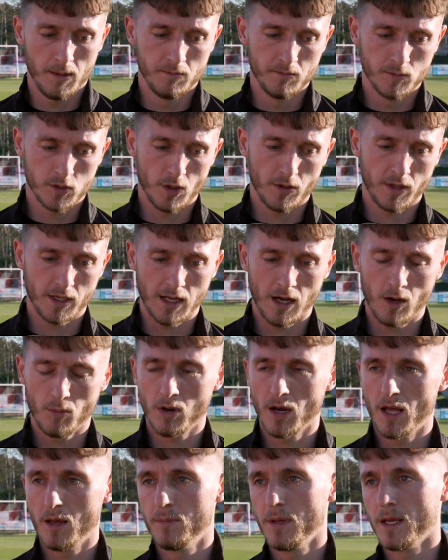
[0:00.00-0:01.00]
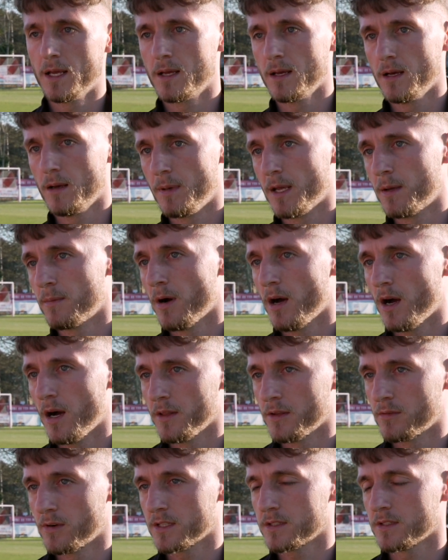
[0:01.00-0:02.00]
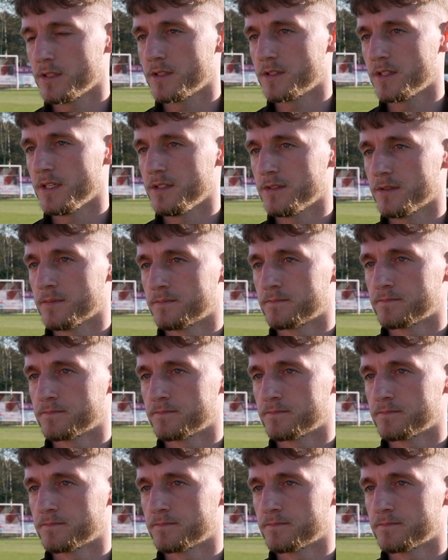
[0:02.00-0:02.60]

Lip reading: So I think that will play a big part in the rest of the season.